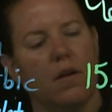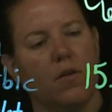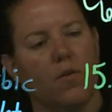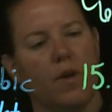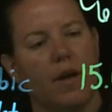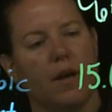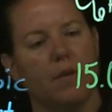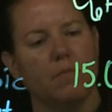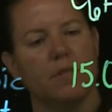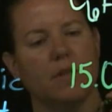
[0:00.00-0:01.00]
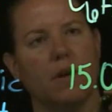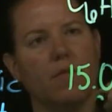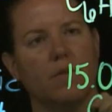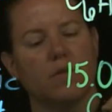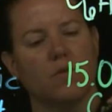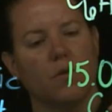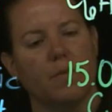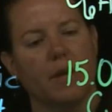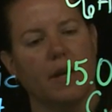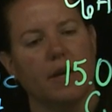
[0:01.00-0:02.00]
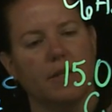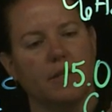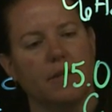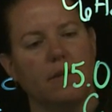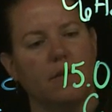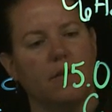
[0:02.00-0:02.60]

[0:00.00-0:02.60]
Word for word: grams of ascorbic acid,